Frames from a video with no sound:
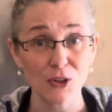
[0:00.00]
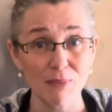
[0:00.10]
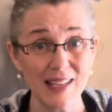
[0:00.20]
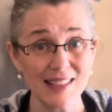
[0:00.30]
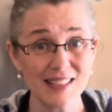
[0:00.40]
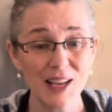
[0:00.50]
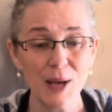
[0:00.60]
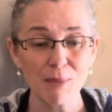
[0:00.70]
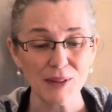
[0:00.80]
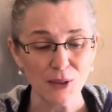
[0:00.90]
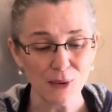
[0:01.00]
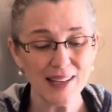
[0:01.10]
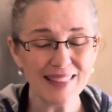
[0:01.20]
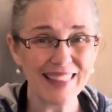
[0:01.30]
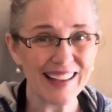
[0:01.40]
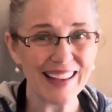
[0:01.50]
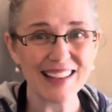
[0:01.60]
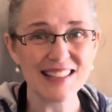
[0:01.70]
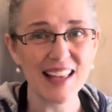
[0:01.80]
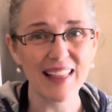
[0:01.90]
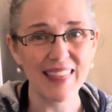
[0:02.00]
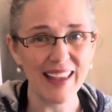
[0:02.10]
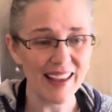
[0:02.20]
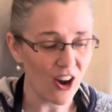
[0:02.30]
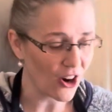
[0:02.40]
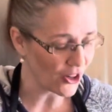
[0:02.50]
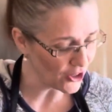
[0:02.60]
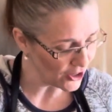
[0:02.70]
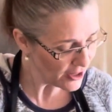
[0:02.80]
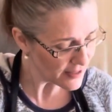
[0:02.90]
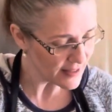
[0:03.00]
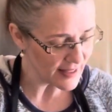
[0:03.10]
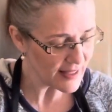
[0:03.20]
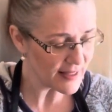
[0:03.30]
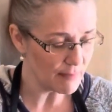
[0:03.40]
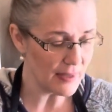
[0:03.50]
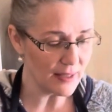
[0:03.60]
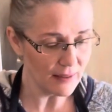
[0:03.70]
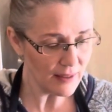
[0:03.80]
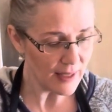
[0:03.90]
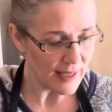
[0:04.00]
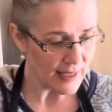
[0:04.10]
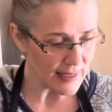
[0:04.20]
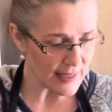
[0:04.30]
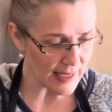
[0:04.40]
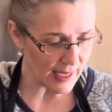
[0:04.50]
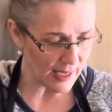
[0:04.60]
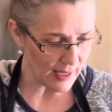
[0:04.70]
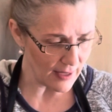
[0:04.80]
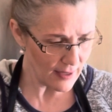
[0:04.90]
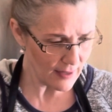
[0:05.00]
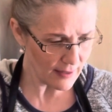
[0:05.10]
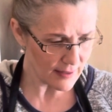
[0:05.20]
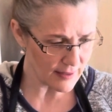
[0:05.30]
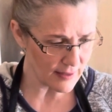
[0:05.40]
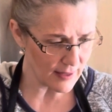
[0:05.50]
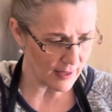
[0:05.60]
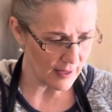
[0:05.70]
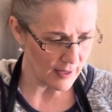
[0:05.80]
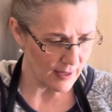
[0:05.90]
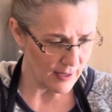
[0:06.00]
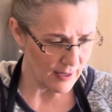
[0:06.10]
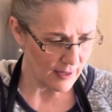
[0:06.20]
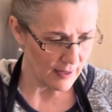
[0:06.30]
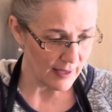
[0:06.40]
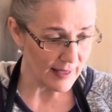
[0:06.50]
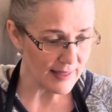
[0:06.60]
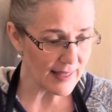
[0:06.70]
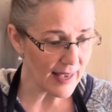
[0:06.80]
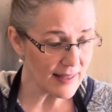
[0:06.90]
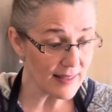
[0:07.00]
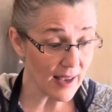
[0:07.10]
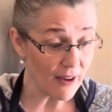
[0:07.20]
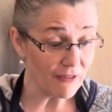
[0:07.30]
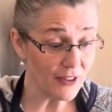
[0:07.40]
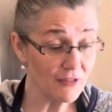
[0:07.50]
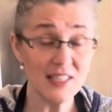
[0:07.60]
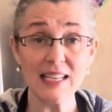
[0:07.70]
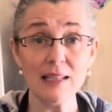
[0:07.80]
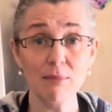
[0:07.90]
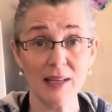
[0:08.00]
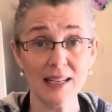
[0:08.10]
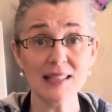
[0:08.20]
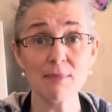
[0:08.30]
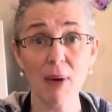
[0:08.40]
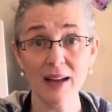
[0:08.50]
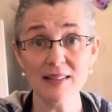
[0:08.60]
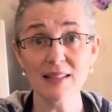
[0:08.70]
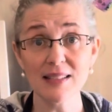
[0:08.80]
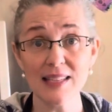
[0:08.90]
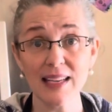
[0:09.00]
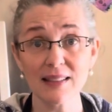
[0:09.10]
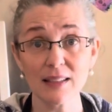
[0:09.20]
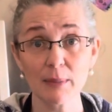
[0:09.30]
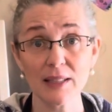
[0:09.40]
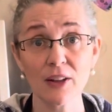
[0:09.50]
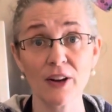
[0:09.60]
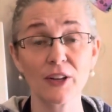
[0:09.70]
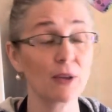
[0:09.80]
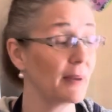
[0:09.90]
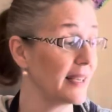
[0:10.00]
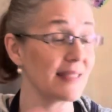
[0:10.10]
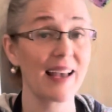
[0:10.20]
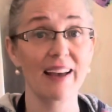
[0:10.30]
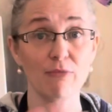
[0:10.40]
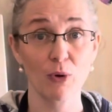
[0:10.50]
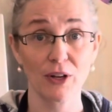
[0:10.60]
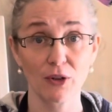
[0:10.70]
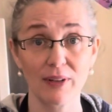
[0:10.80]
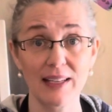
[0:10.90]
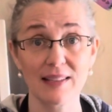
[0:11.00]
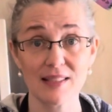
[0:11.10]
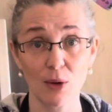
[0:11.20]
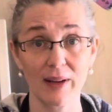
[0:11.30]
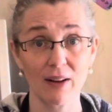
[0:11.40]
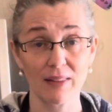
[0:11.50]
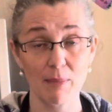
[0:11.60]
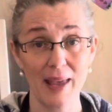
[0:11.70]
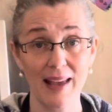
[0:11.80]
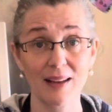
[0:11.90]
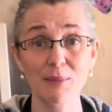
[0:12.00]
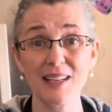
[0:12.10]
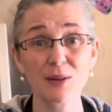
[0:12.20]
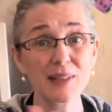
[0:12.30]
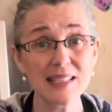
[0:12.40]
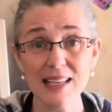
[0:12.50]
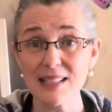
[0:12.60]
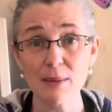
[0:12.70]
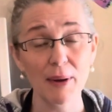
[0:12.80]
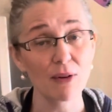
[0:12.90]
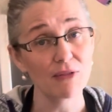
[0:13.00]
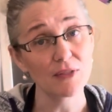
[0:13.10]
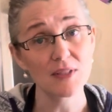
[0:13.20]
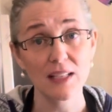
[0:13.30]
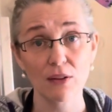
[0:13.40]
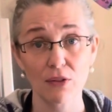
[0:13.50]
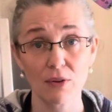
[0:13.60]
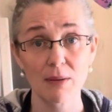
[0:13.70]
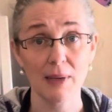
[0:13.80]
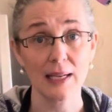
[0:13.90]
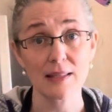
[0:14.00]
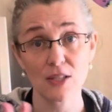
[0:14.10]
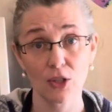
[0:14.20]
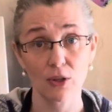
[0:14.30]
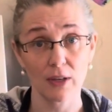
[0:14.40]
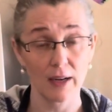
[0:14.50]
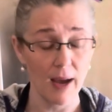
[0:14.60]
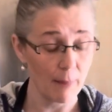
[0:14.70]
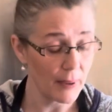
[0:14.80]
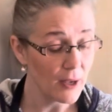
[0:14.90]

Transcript: your meat. But the great thing is they are cooked. This meal takes, it says 15 minutes. Mine's gonna take a little bit longer because I have more ingredients going on the pan, but it only takes about 15 to 30 minutes to cook it up.